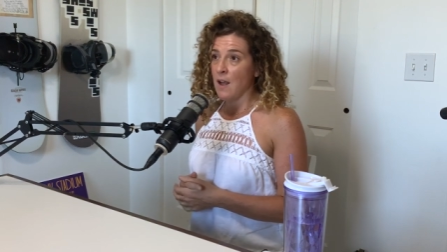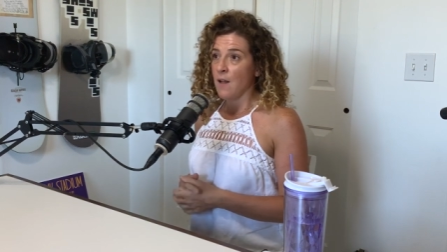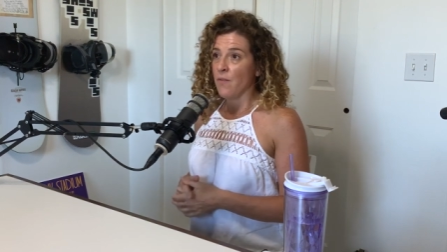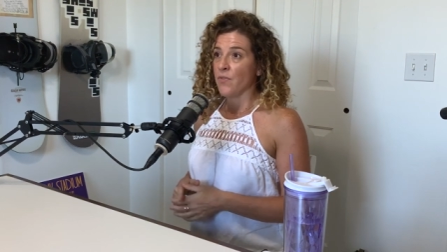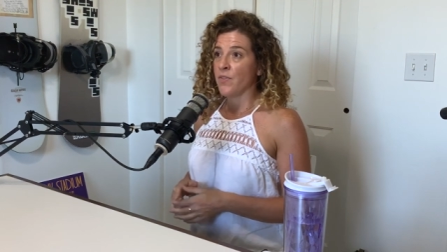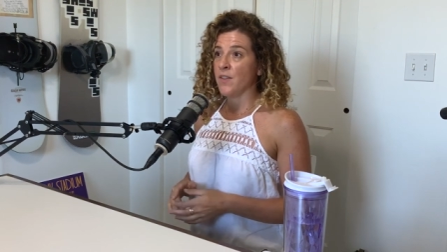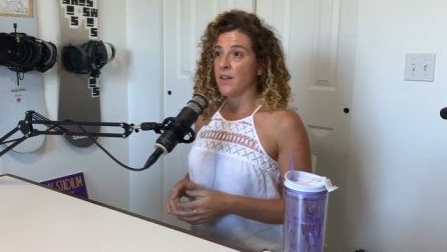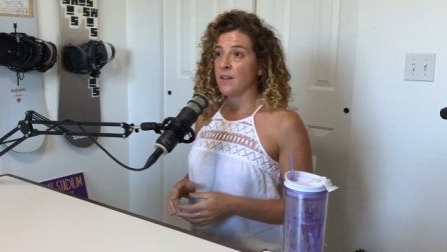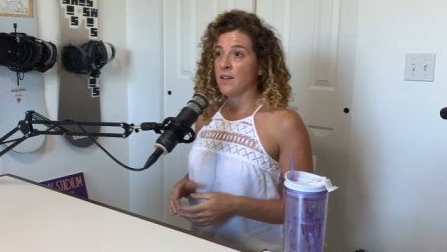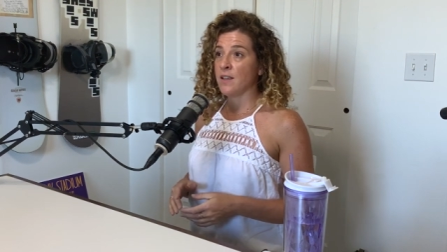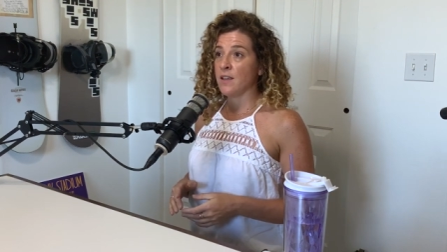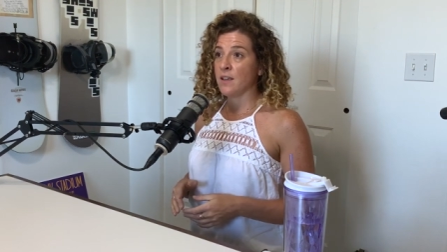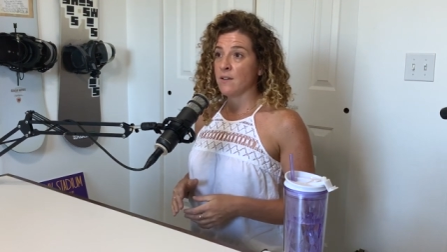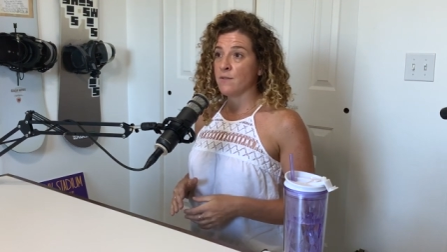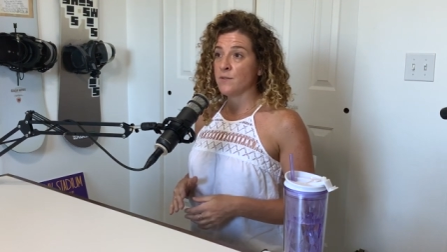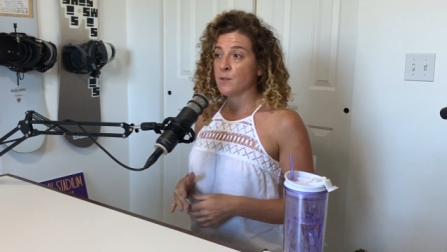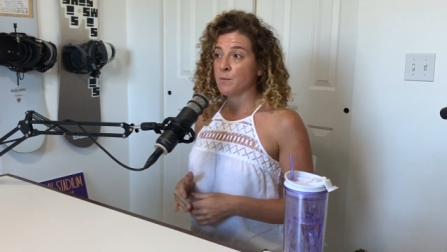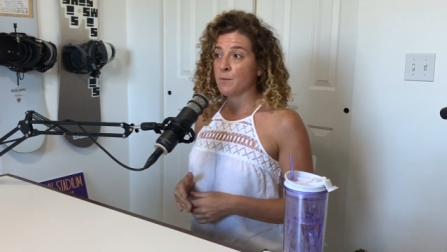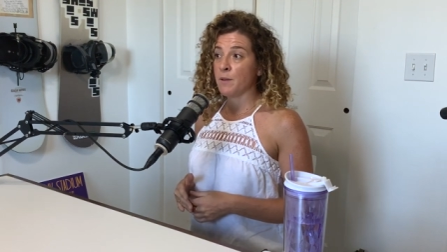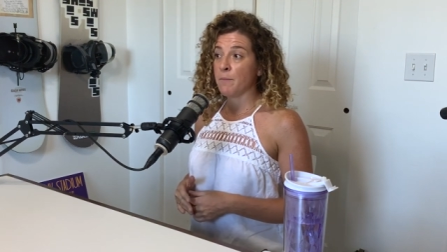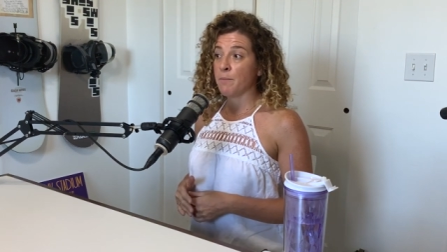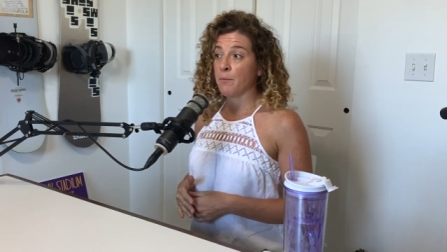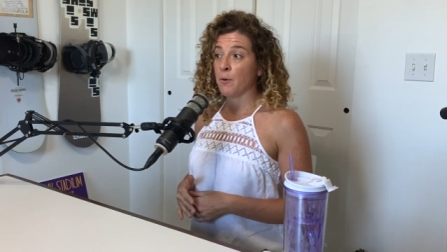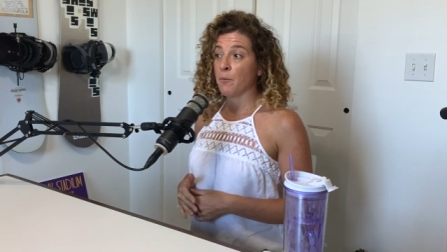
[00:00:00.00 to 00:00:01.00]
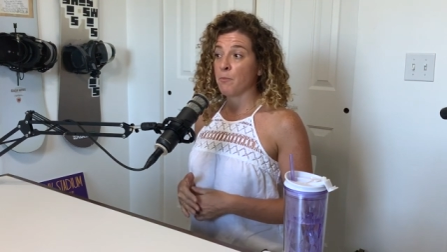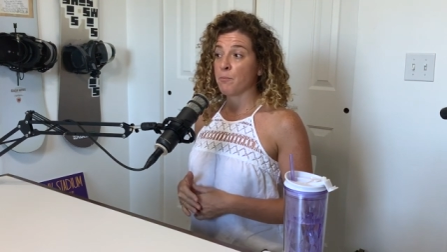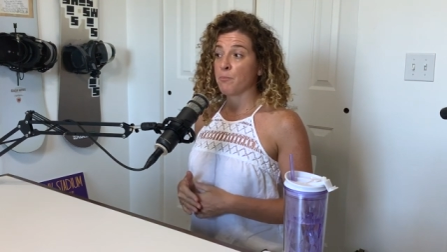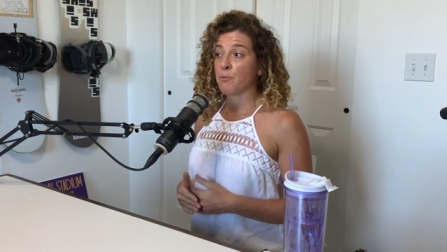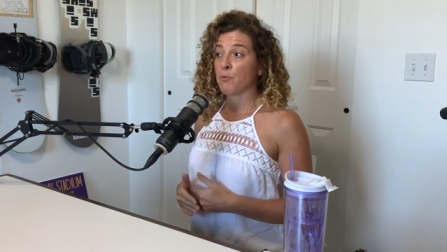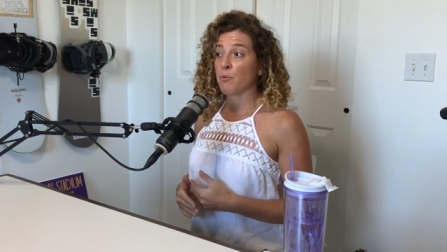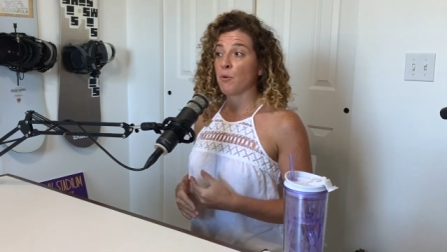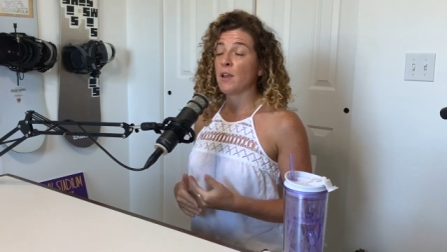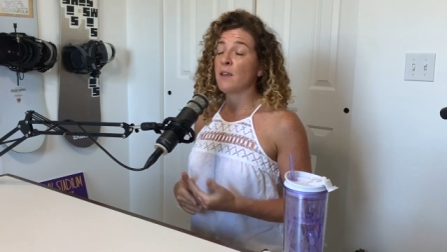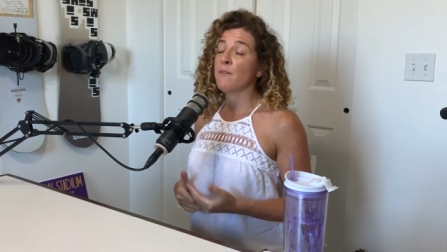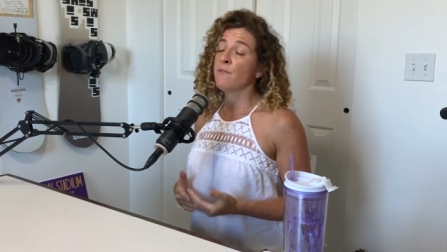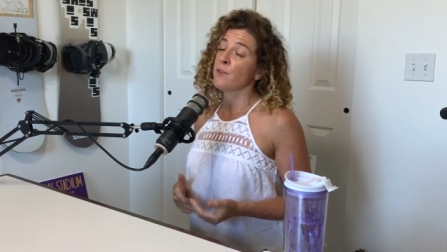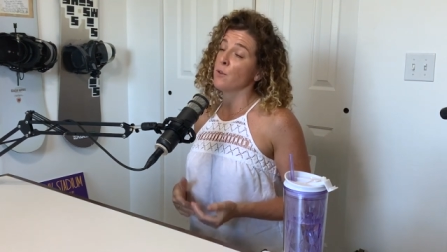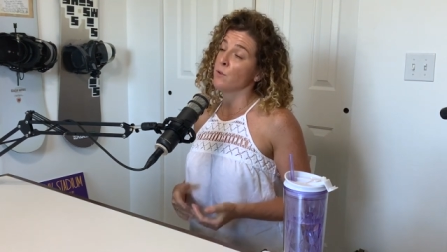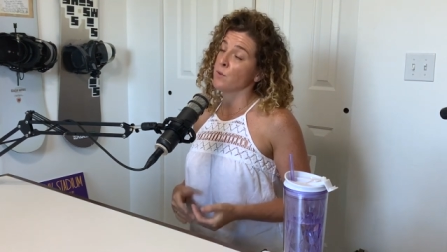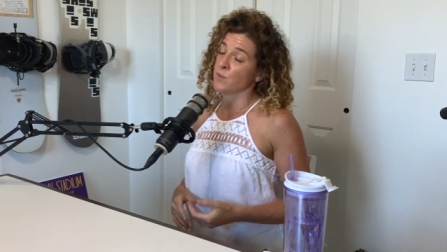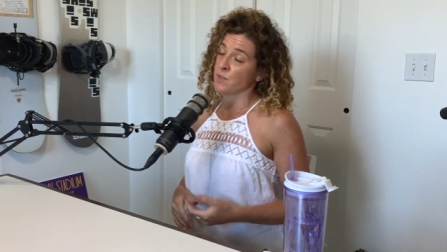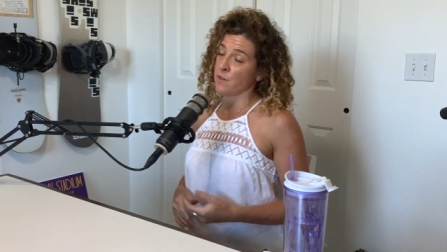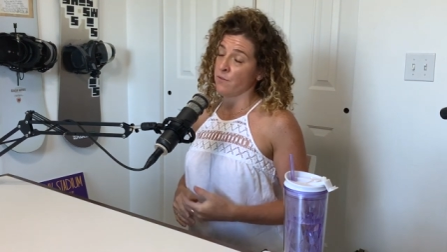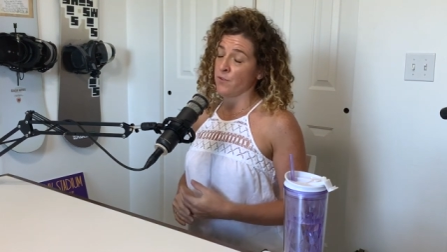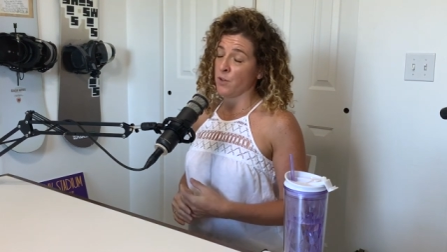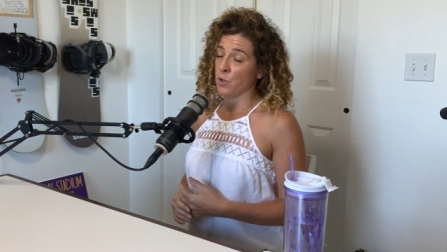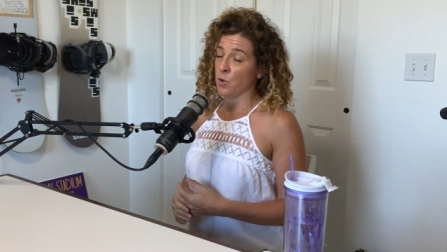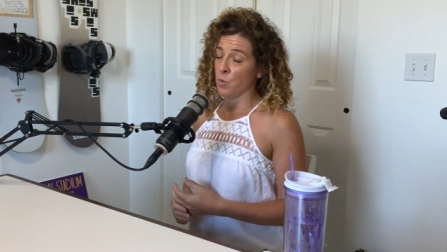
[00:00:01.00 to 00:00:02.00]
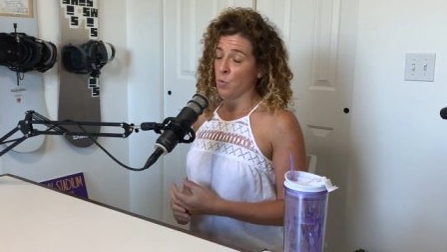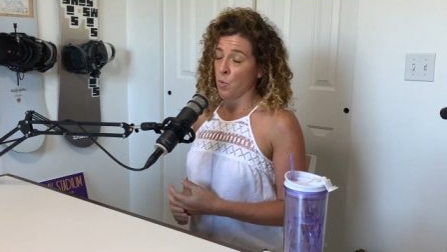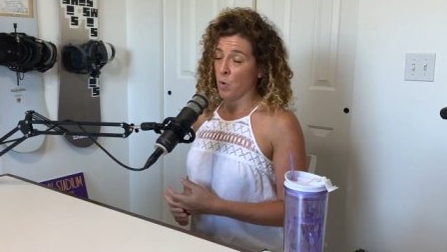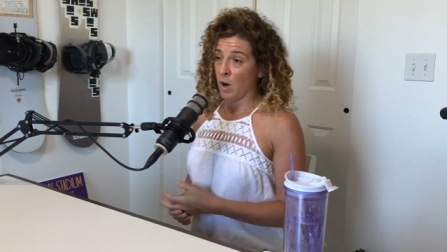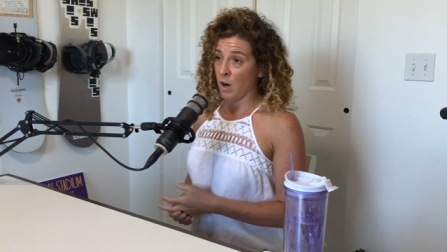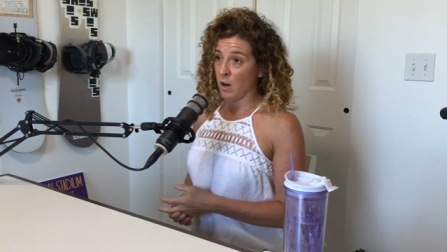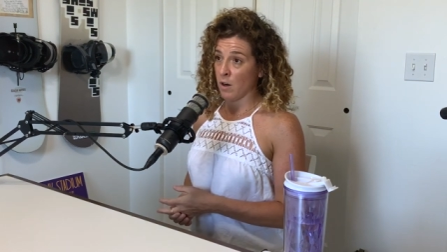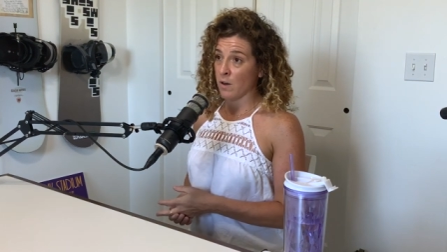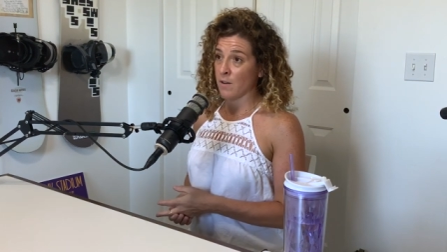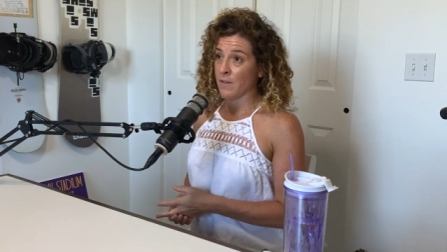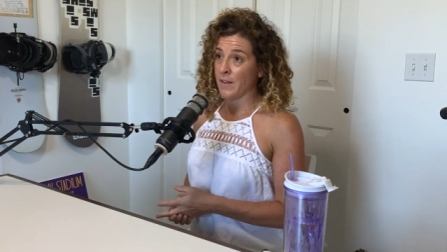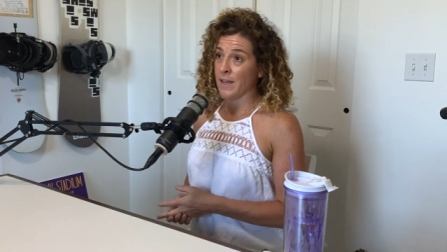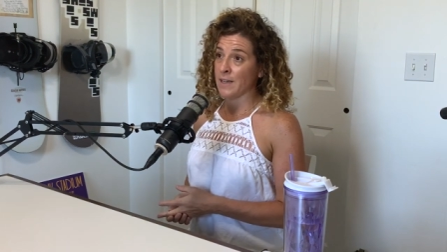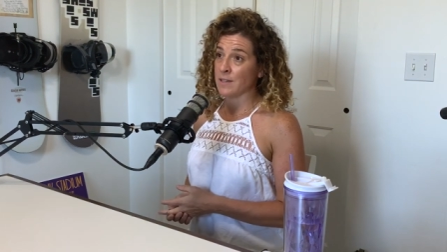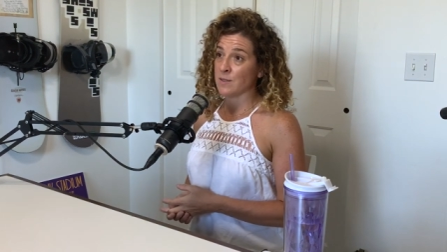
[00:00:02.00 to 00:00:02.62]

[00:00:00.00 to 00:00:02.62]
that gives people previews of your work, like